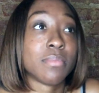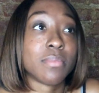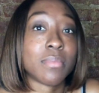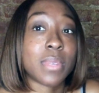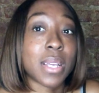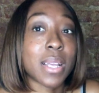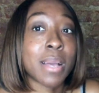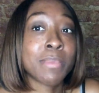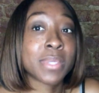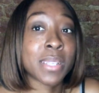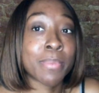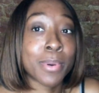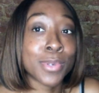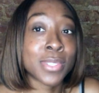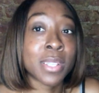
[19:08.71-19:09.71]
like I'm
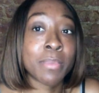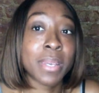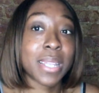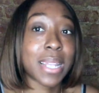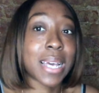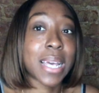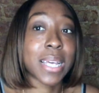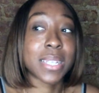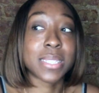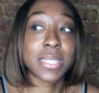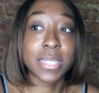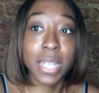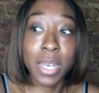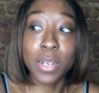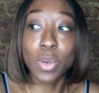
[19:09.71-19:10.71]
supposed to be like
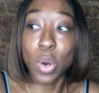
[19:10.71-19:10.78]
sick